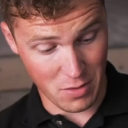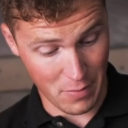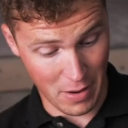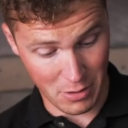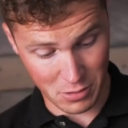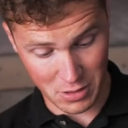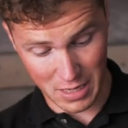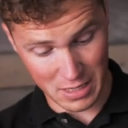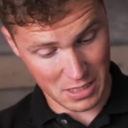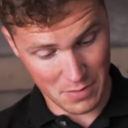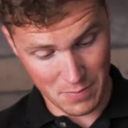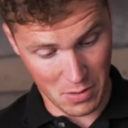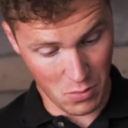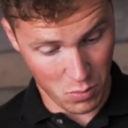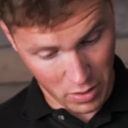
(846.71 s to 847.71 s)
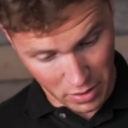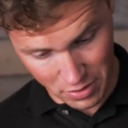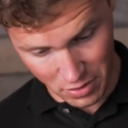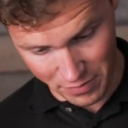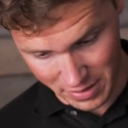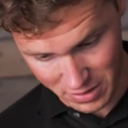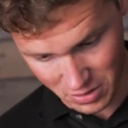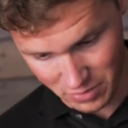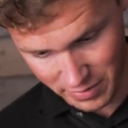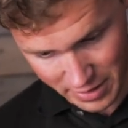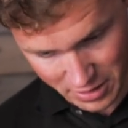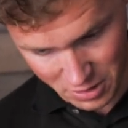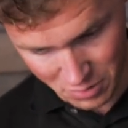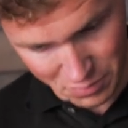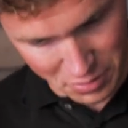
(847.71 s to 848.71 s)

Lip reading: in the barrels to actually be worth a restoration,